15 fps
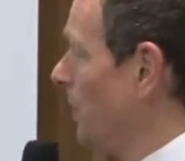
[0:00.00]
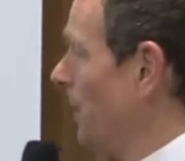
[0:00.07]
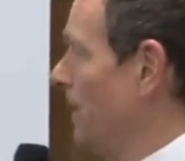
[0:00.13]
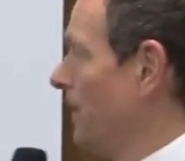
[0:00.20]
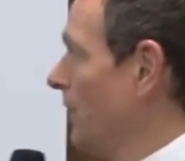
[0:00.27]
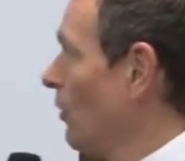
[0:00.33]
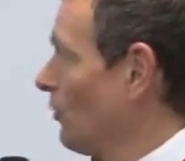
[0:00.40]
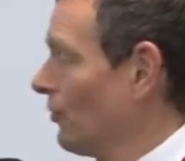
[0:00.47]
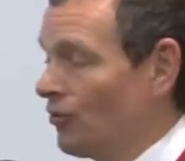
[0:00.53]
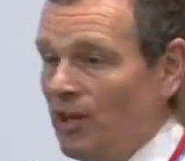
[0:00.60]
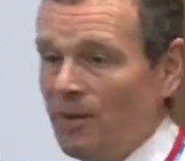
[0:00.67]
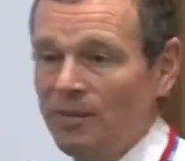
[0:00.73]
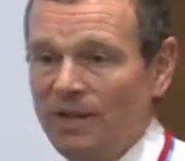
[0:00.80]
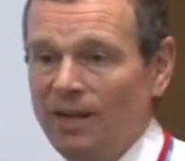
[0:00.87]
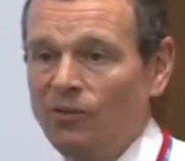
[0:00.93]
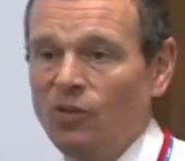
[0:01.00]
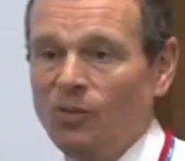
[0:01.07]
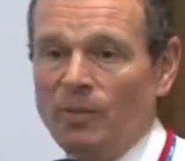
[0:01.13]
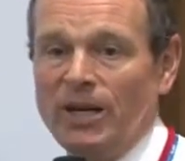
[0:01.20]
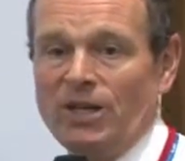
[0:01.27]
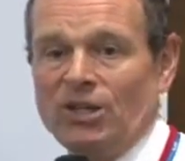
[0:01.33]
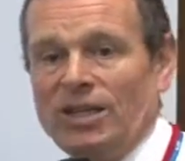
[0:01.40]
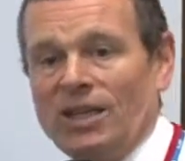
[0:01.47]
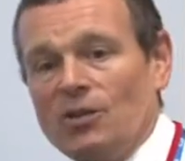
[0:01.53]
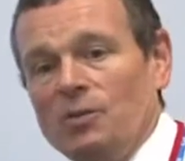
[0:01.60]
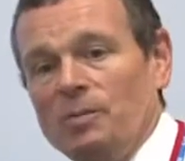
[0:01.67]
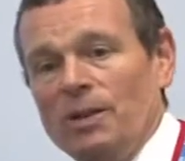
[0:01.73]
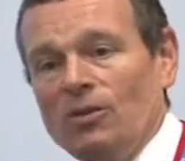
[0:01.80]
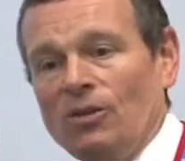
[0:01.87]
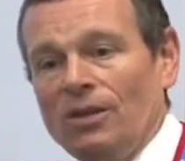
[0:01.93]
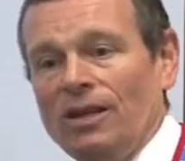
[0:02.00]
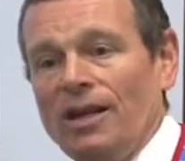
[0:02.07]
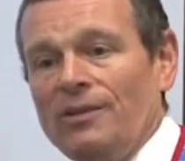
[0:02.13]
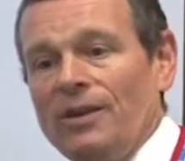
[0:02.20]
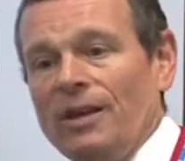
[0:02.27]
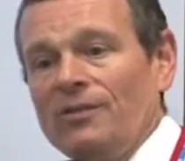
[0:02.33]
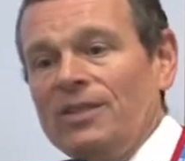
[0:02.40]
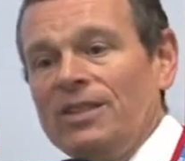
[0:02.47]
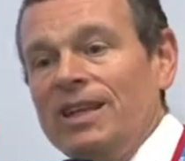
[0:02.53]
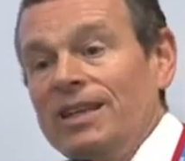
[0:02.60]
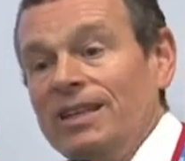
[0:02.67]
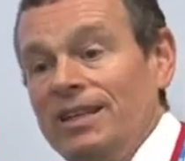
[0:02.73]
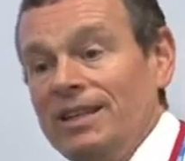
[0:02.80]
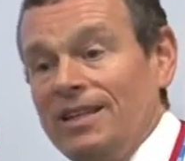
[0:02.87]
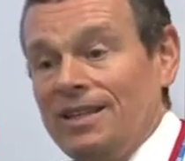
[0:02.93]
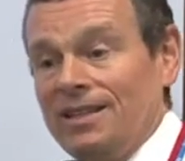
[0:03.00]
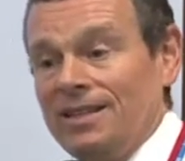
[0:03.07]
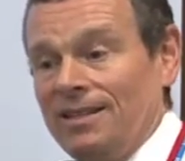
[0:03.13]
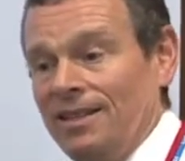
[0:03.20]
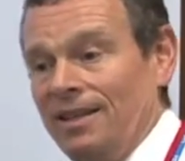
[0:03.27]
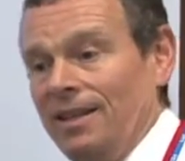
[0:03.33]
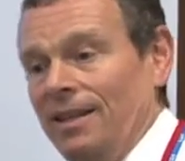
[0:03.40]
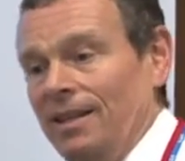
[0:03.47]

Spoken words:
been on treatment. I've got a patient who's been on Glivec for 10 years